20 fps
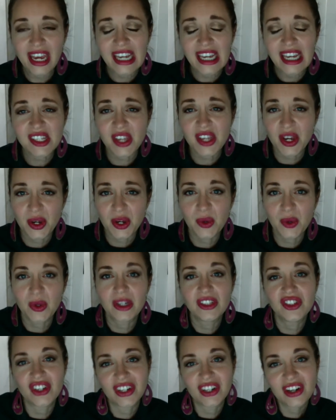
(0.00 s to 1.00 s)
so
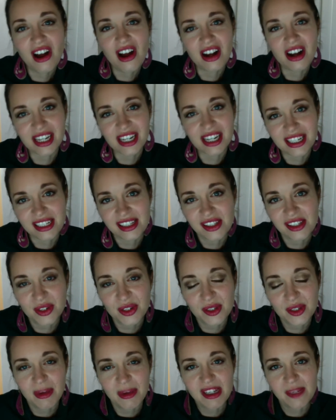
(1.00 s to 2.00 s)
Jen Hawkins,
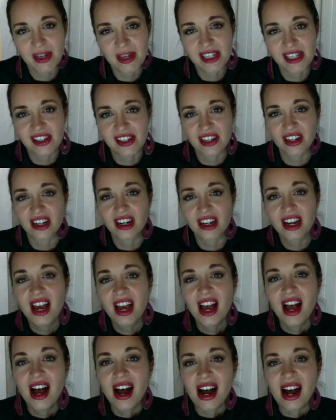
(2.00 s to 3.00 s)
who's my sponsor,
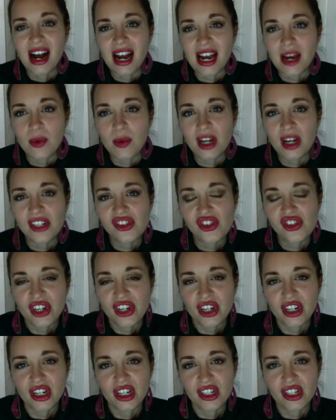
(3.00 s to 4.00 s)
I watched
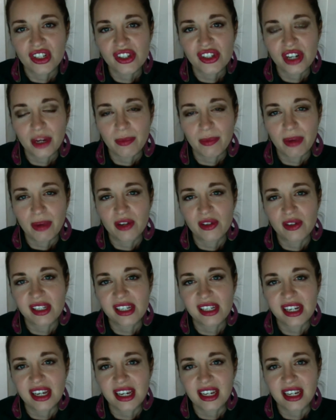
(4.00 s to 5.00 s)
her start
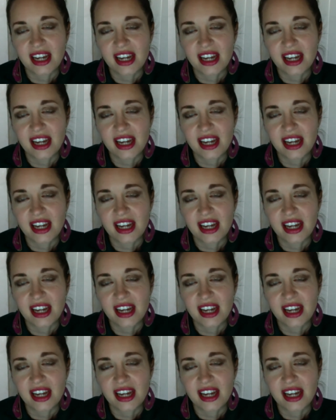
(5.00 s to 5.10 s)
posting.